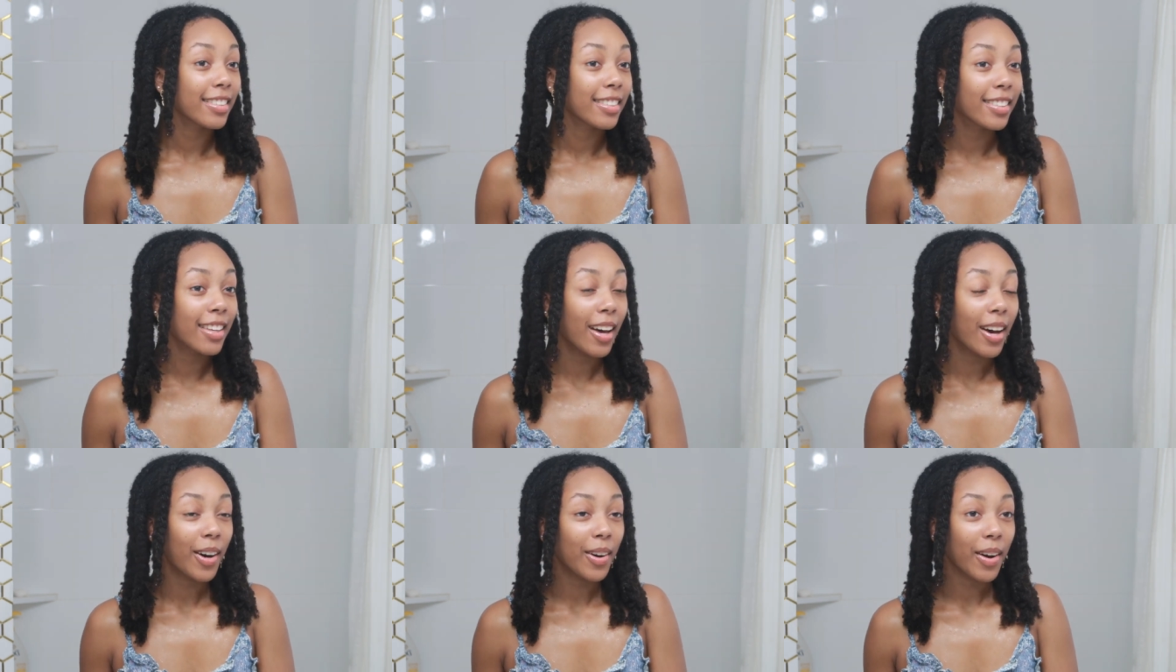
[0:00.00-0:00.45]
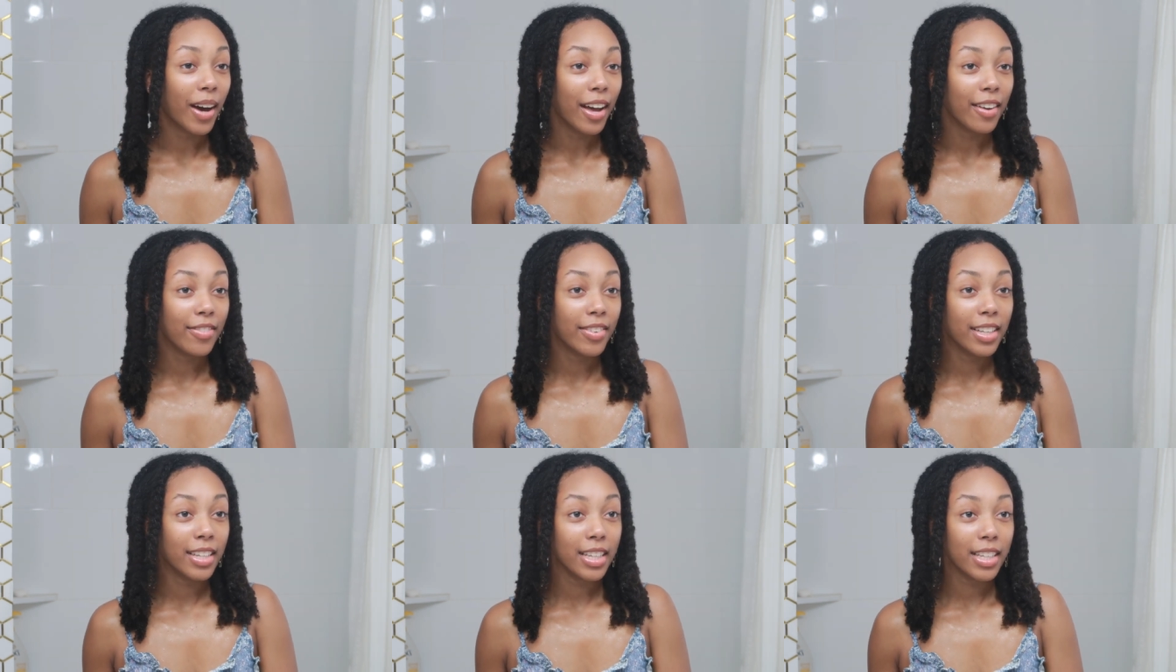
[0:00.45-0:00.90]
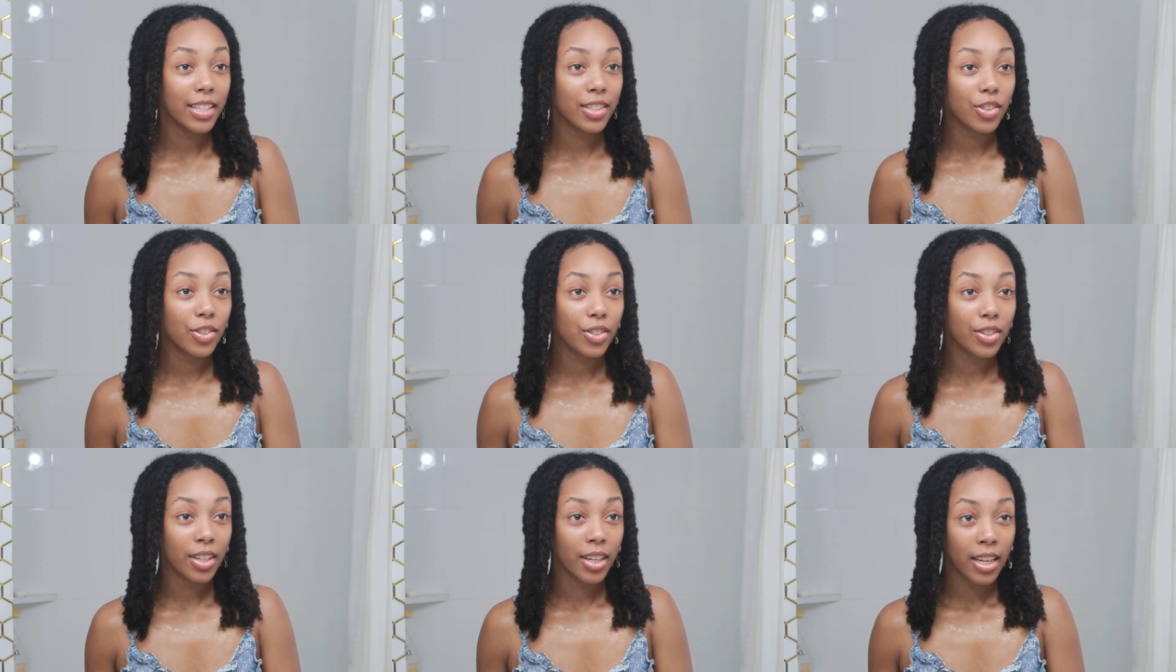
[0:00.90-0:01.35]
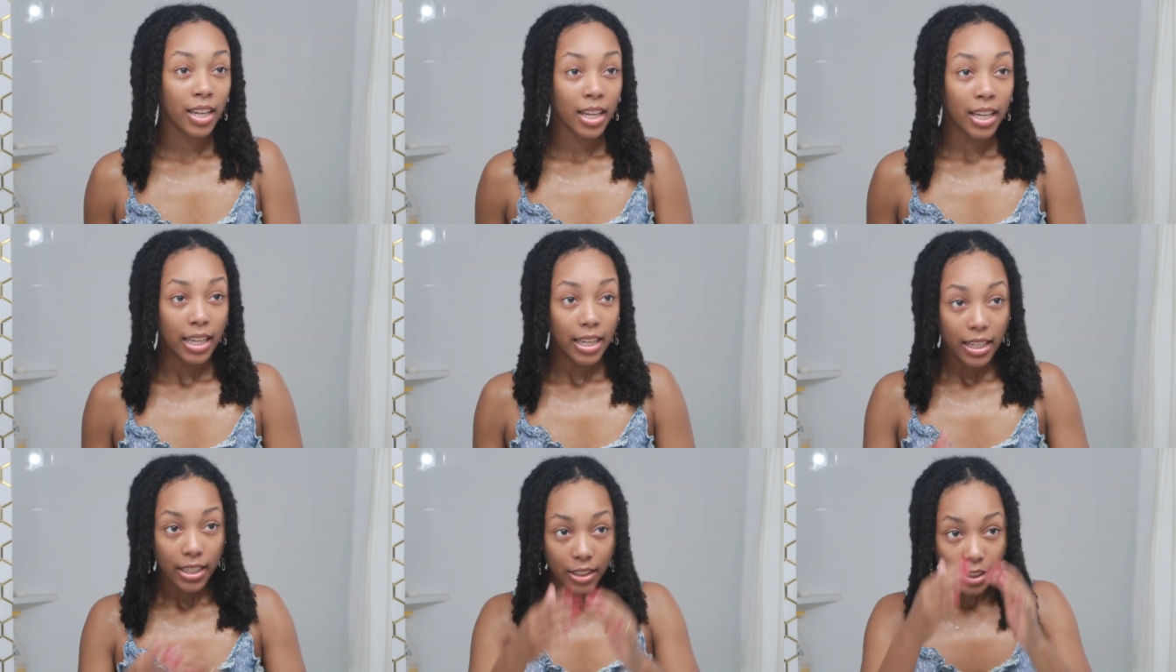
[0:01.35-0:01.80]
So I finished
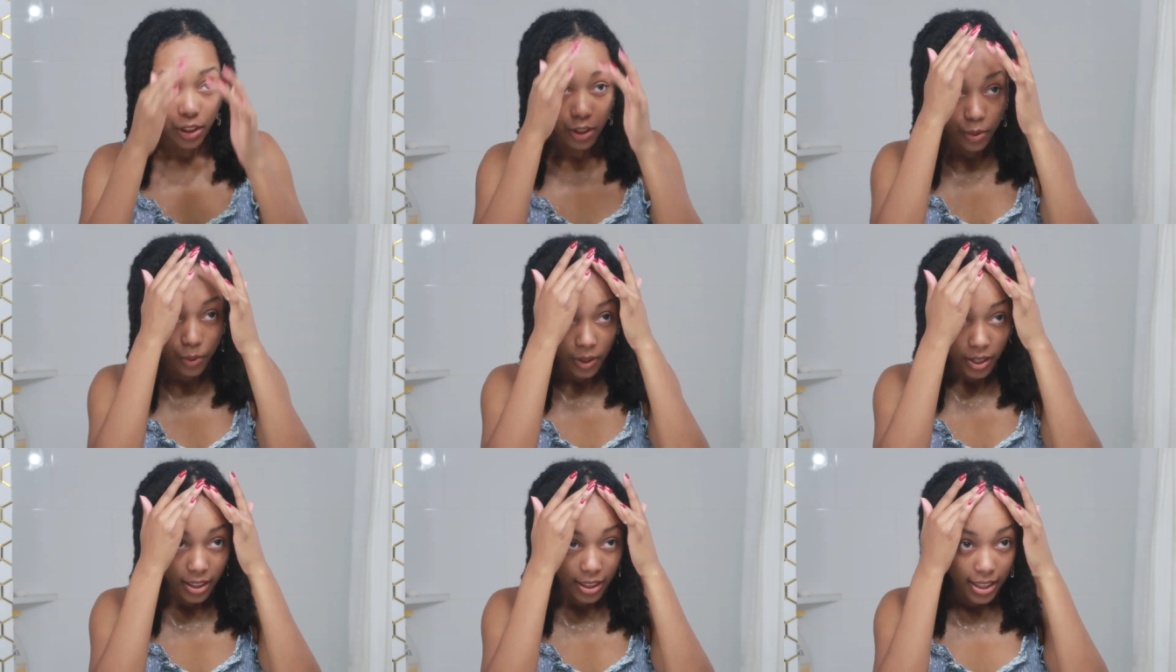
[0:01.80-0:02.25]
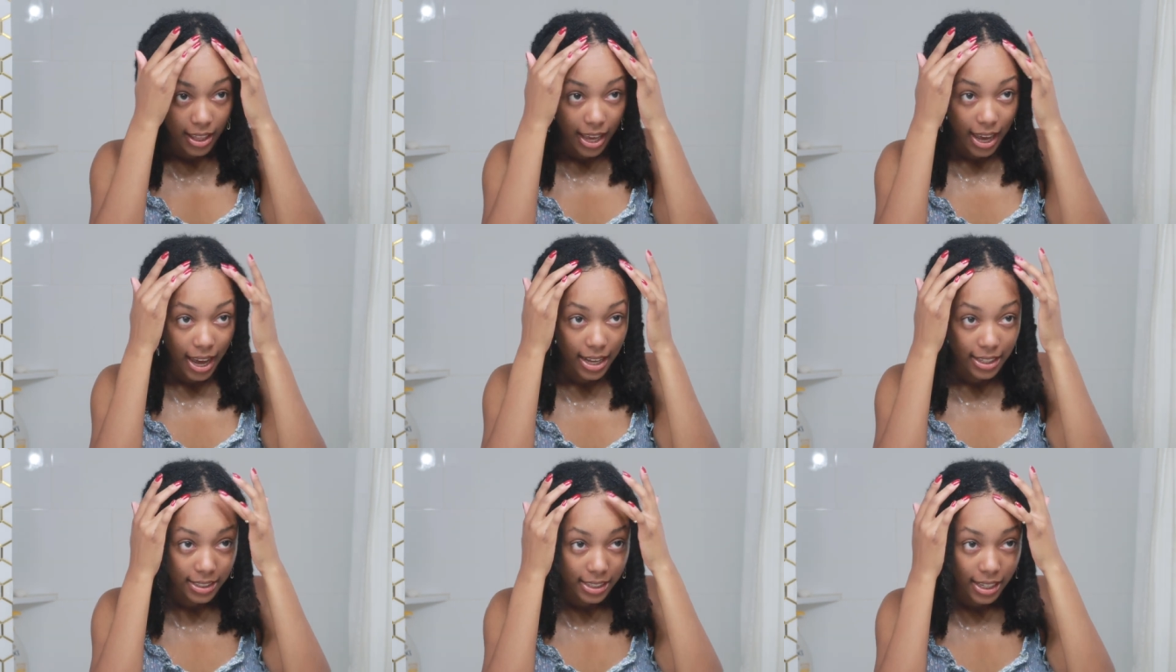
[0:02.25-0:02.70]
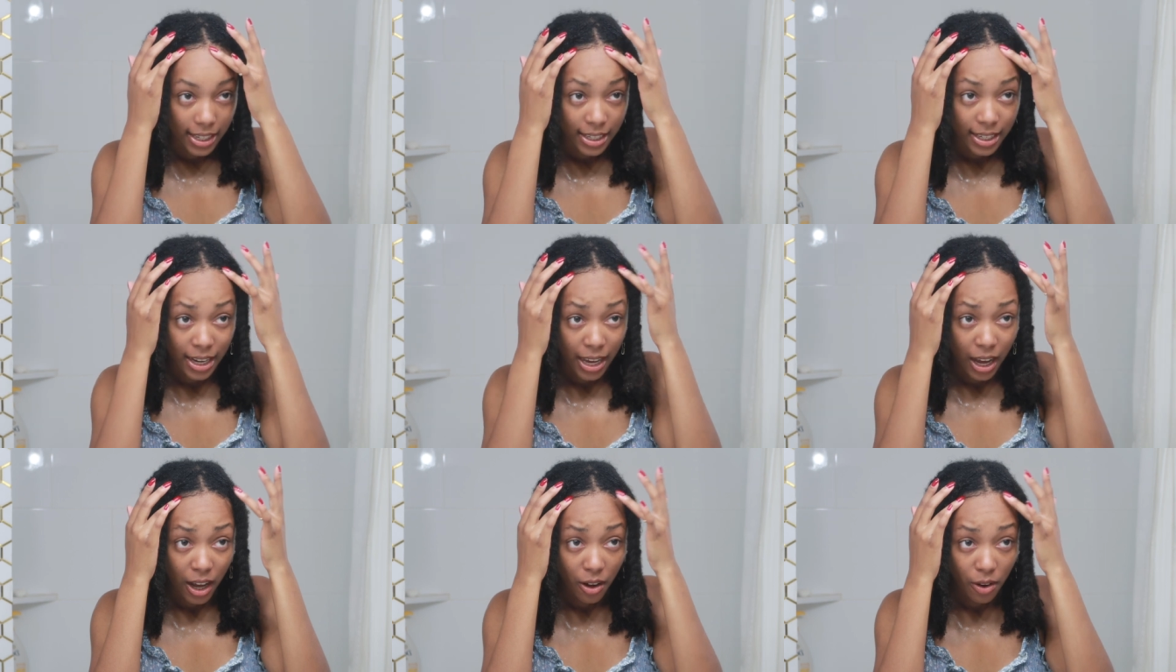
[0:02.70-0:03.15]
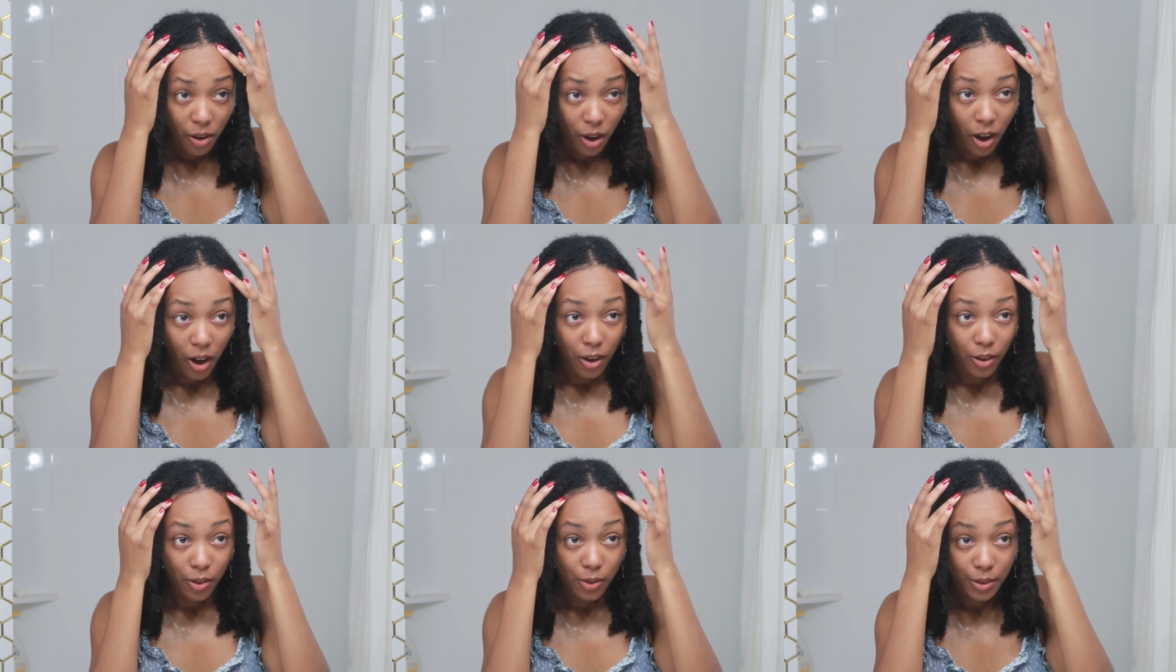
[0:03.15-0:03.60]
doing that. And now
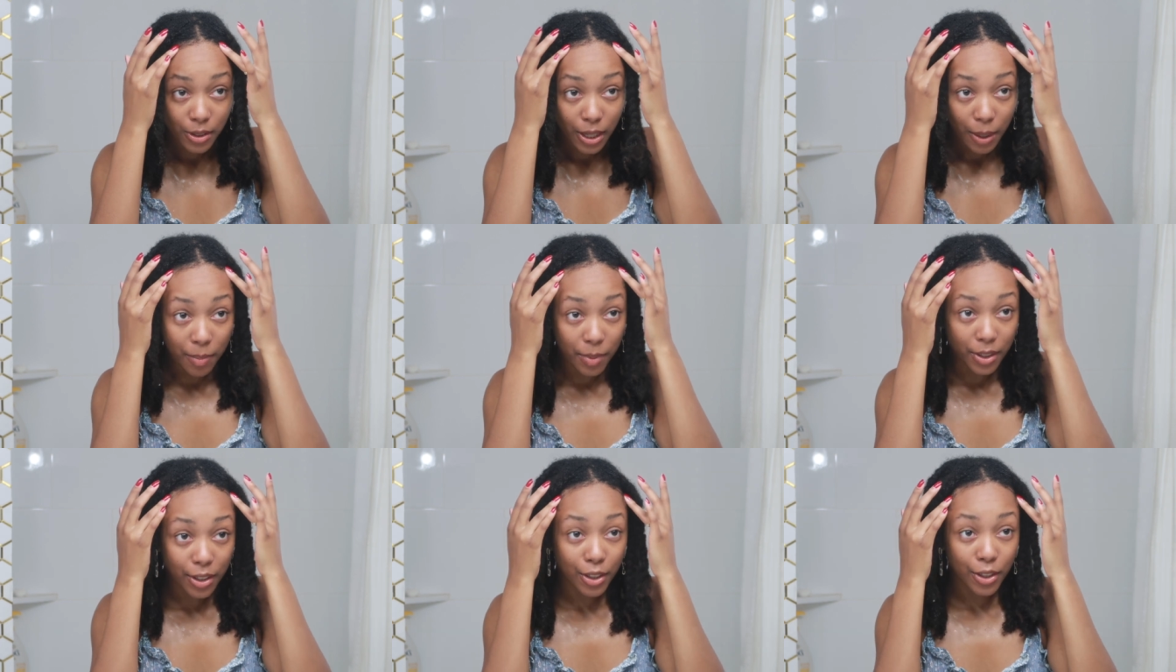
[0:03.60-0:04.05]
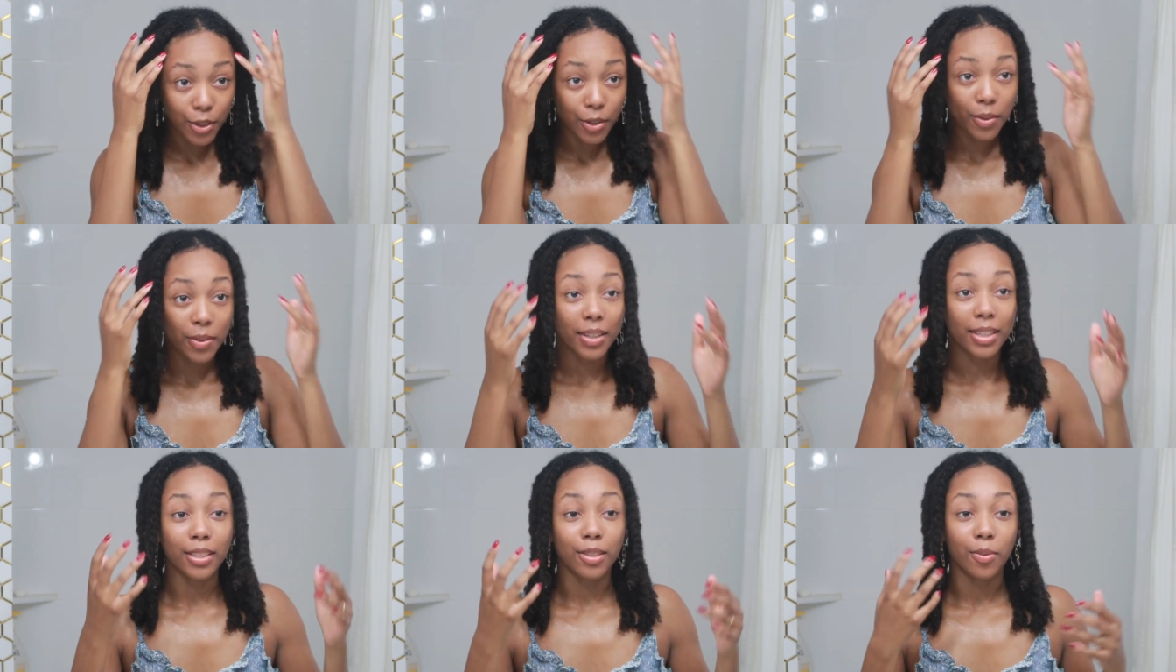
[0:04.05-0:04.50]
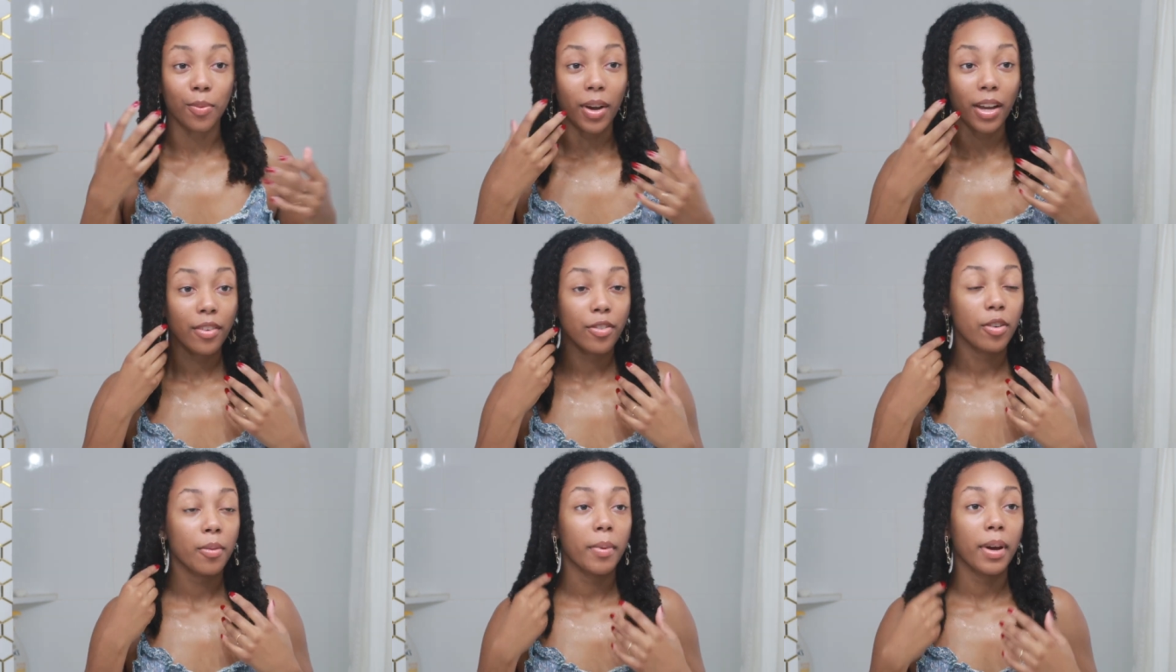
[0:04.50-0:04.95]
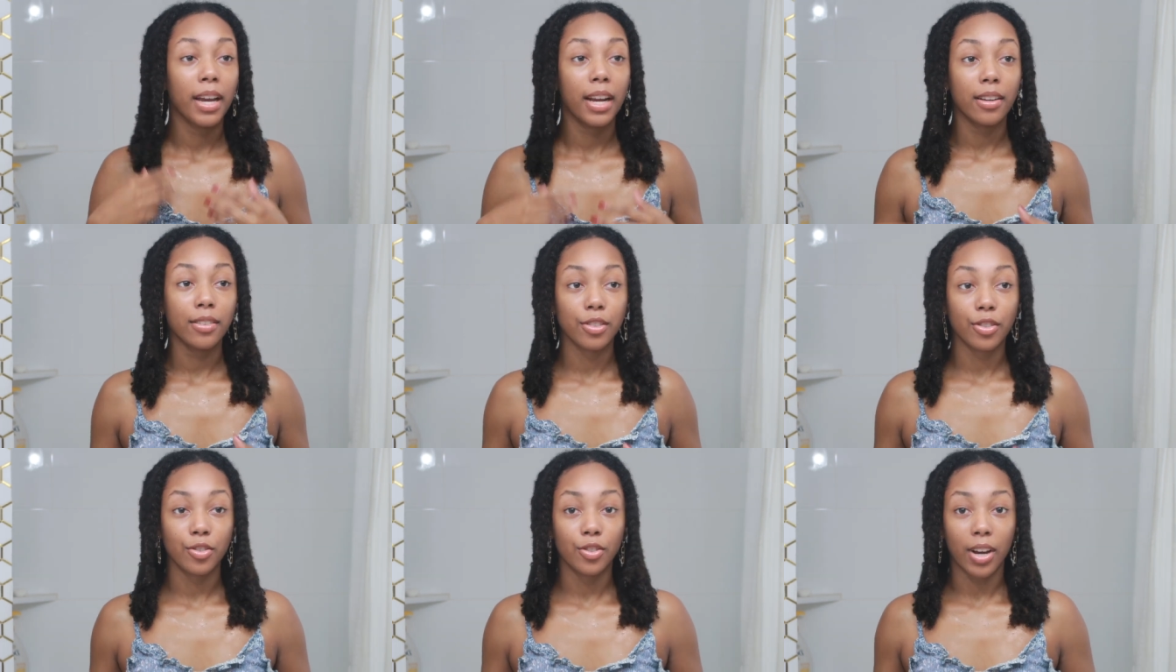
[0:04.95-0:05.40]
all I'm going to do is wait for my
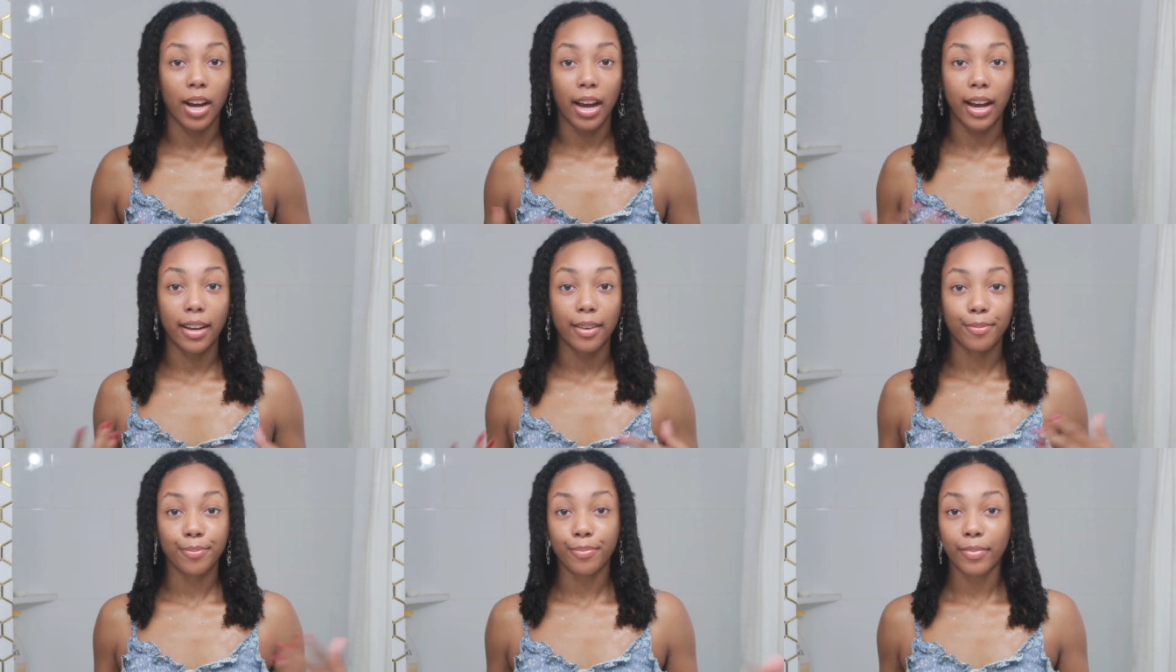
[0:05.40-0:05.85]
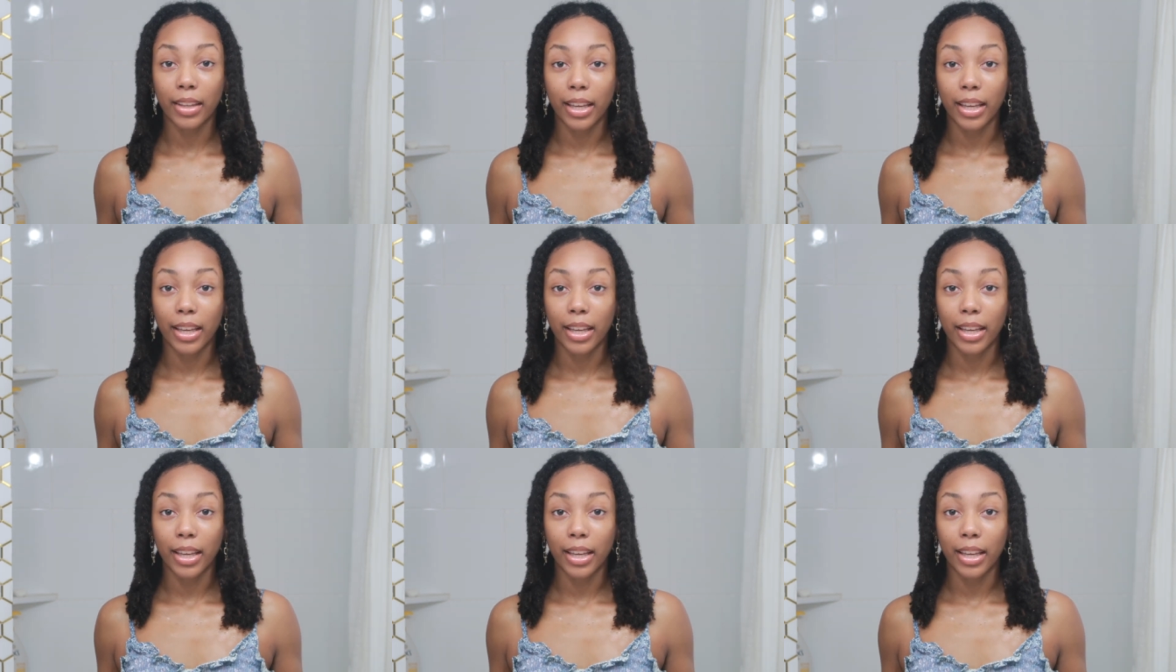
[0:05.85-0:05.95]
hair to dry.